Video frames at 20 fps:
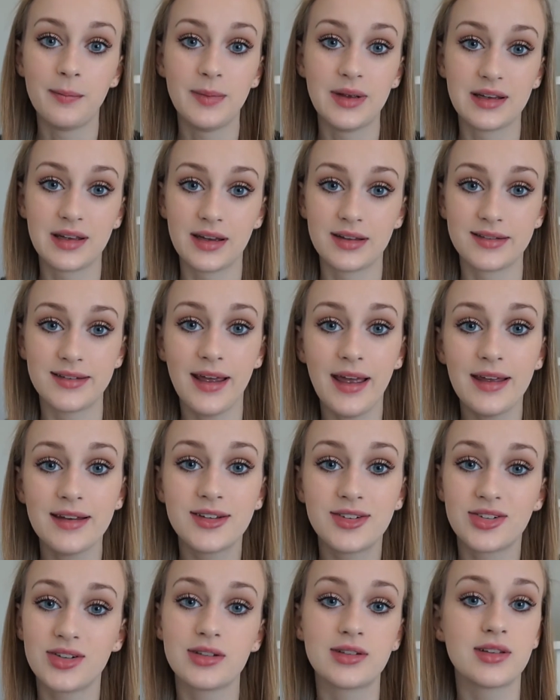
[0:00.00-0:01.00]
because that
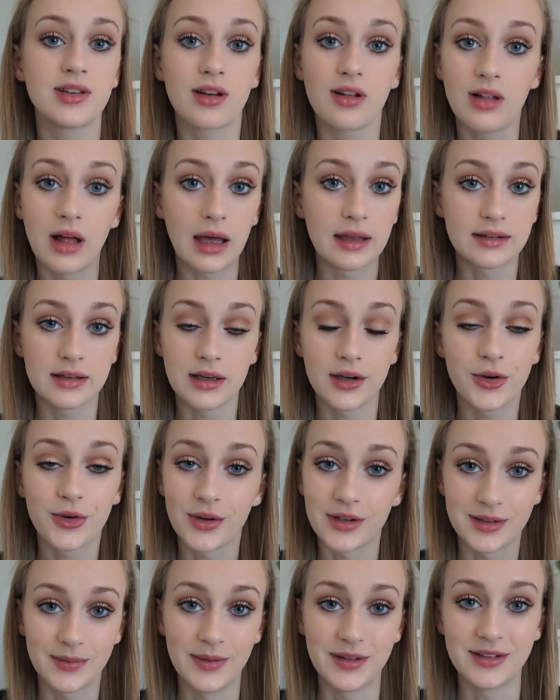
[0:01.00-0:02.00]
is just the classic
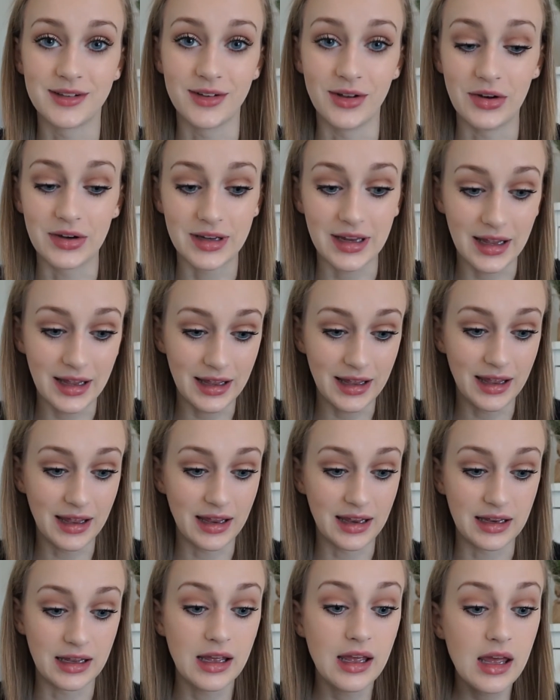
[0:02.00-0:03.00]
Christmas look.
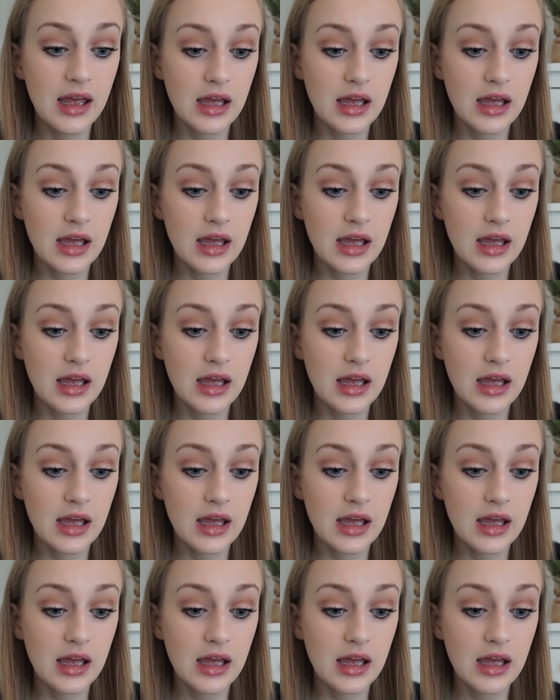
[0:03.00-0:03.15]
A